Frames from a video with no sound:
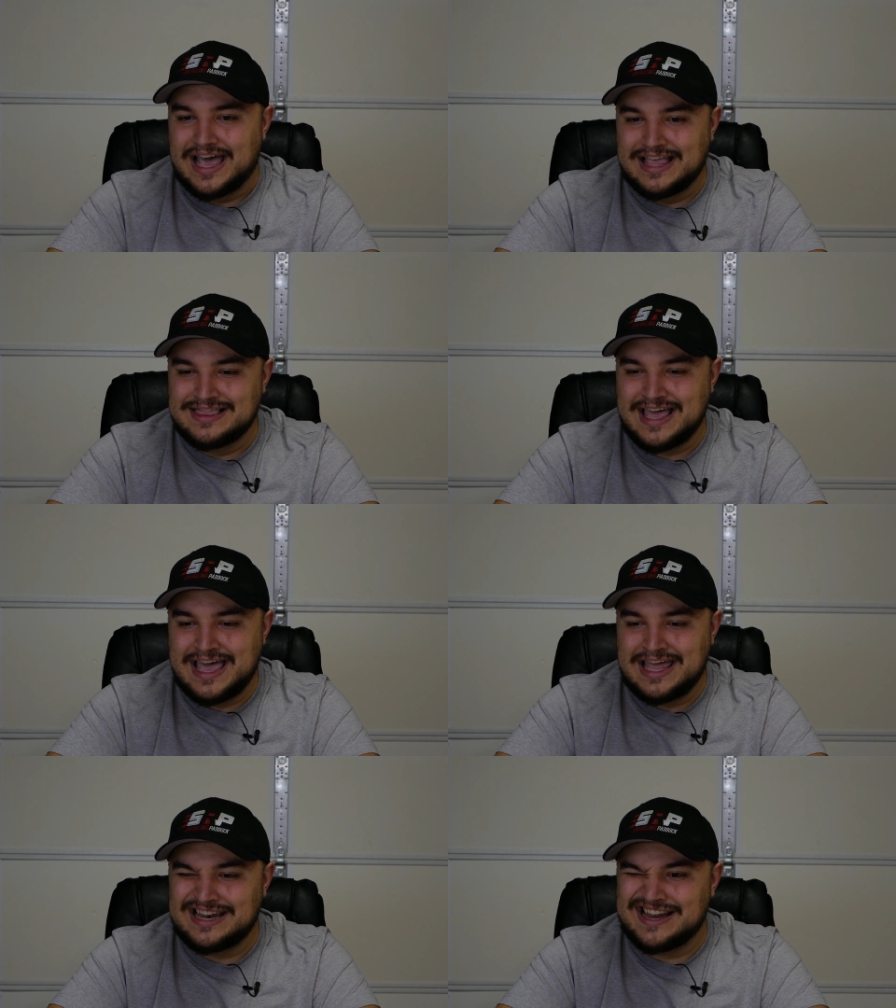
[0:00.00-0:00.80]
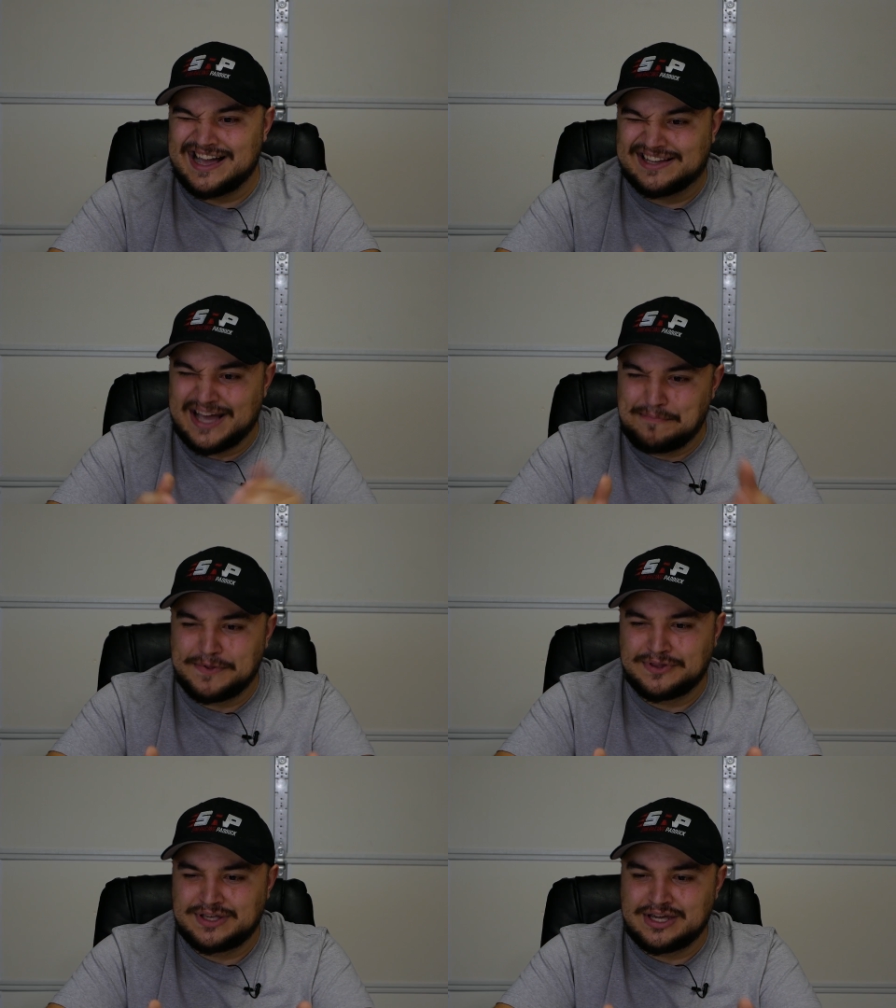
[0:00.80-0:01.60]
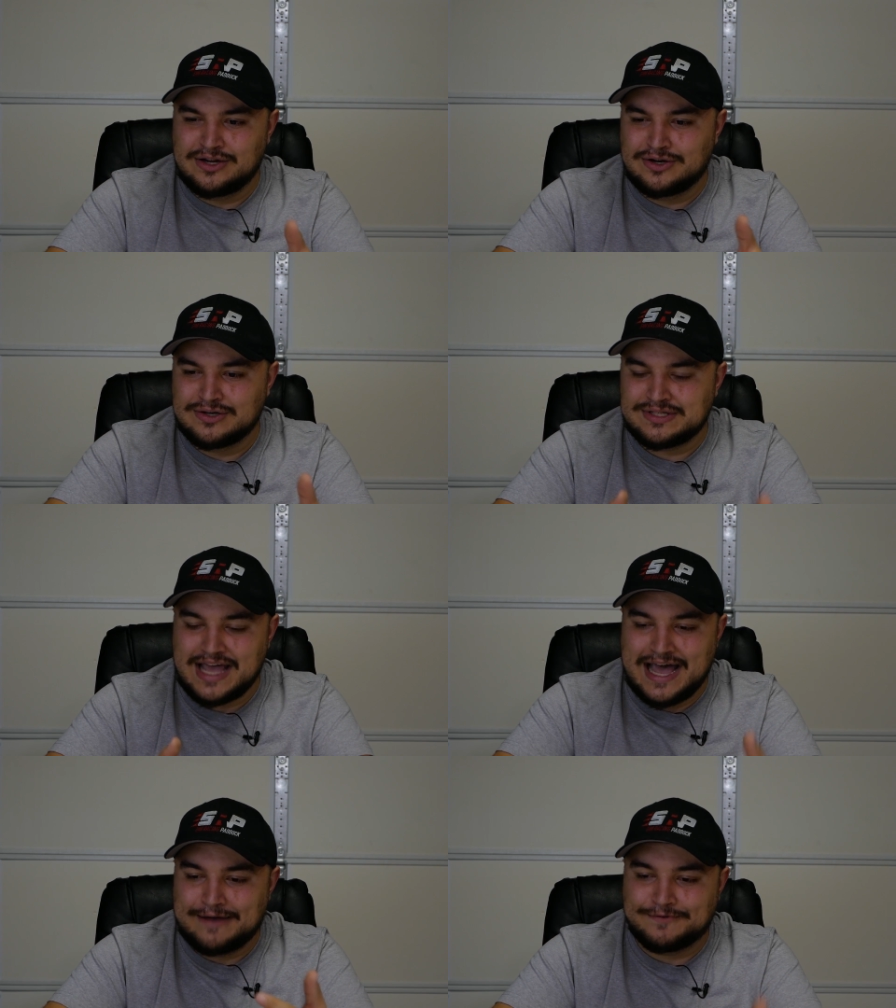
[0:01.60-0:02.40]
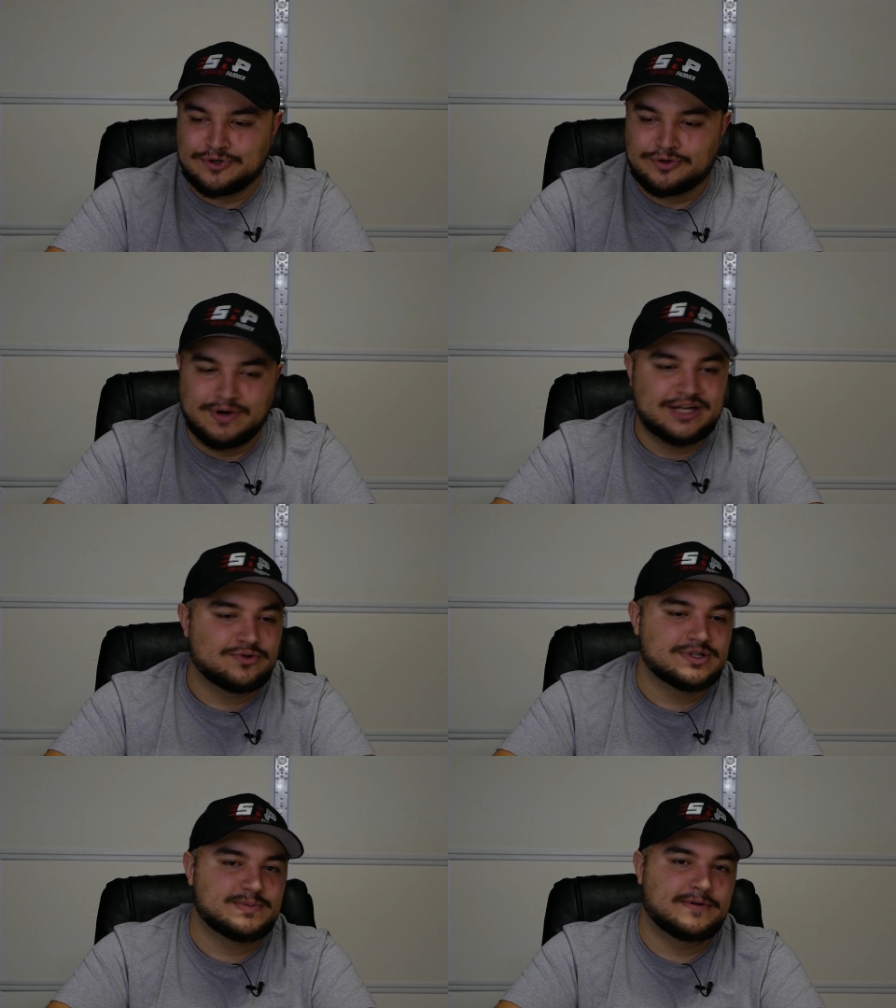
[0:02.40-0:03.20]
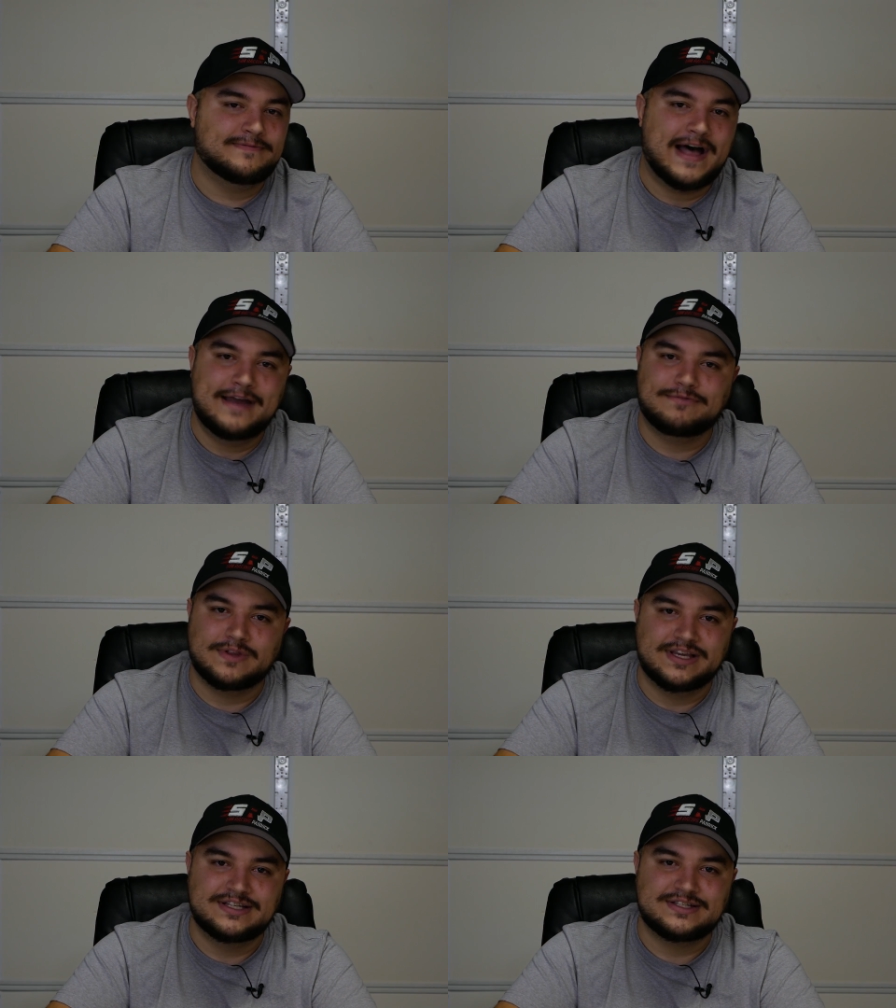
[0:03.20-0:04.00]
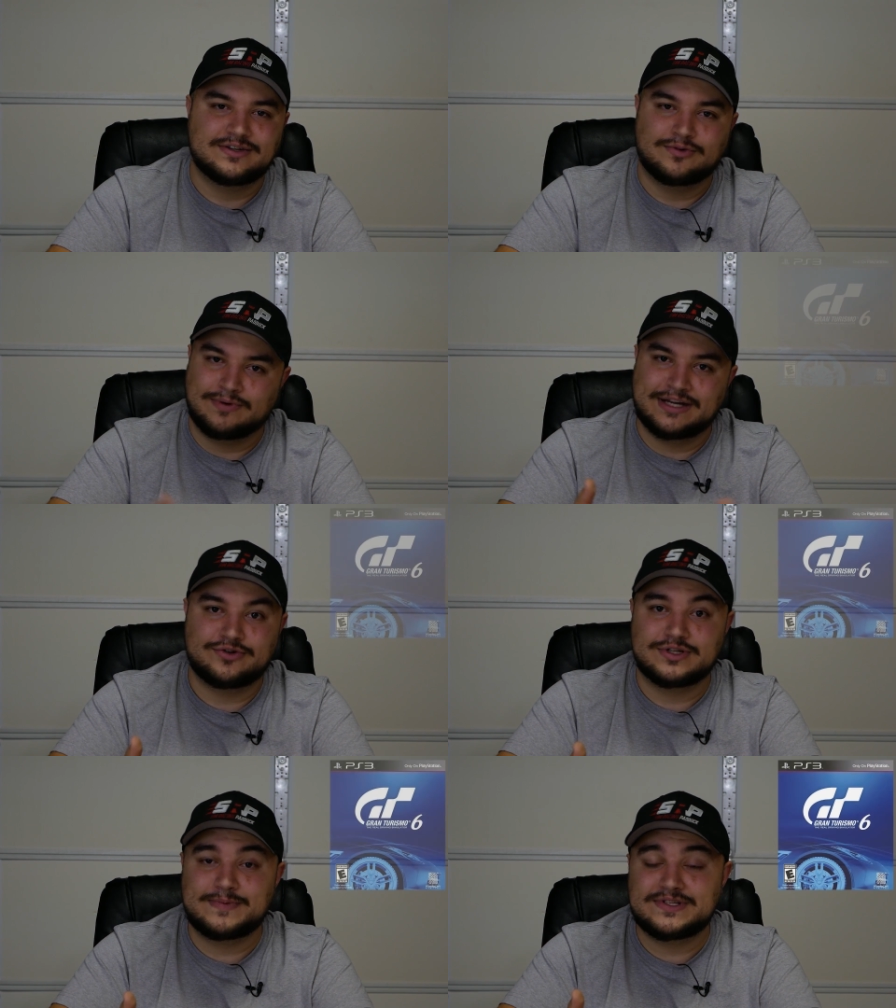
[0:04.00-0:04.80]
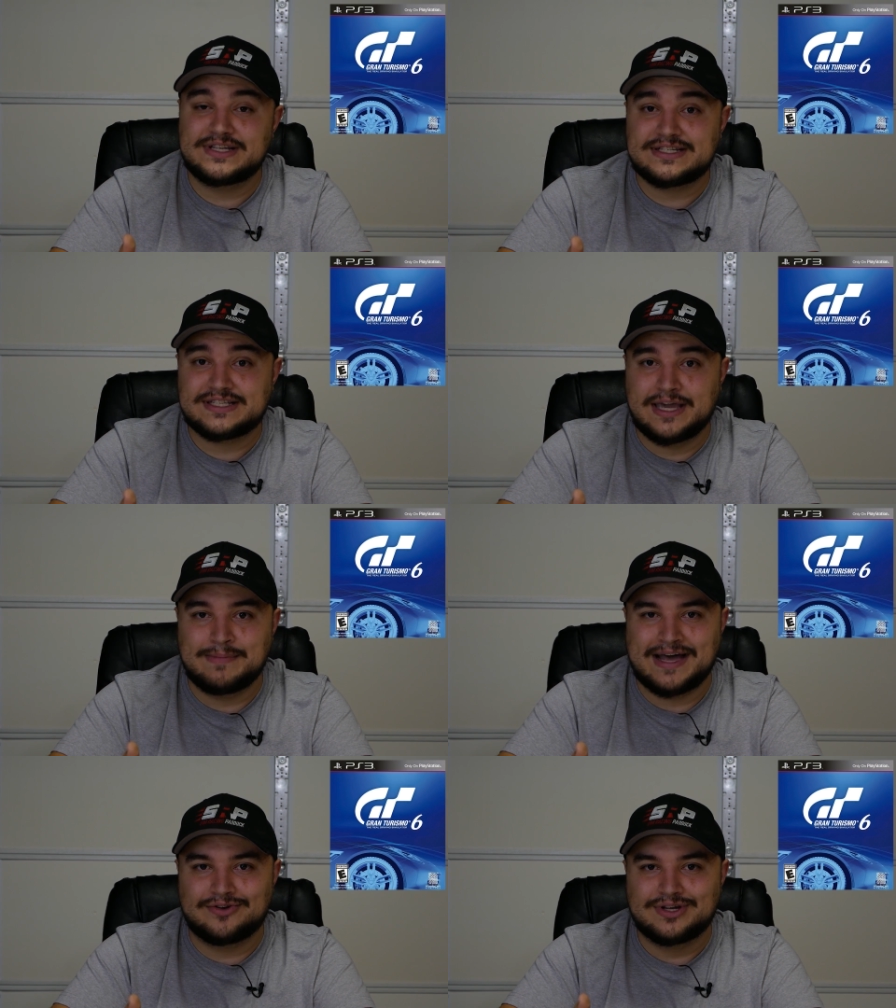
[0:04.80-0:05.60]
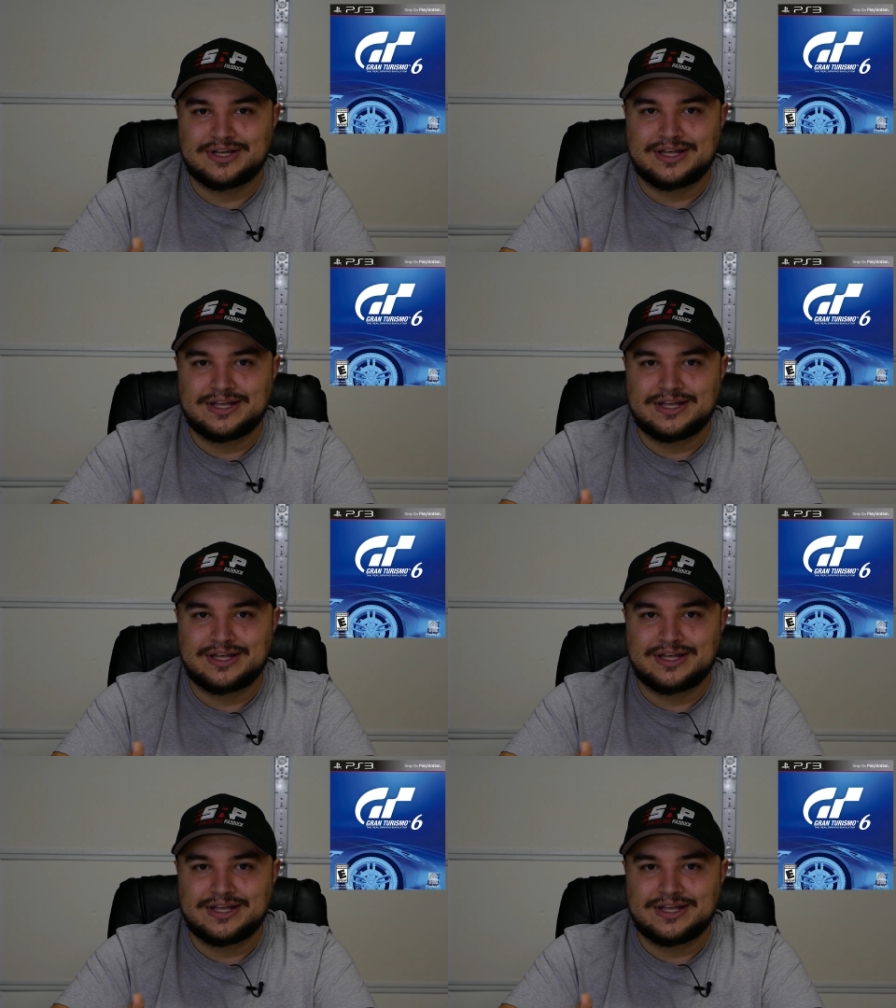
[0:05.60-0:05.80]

And then a couple years after Gran Turismo five released, Gran Turismo six came out.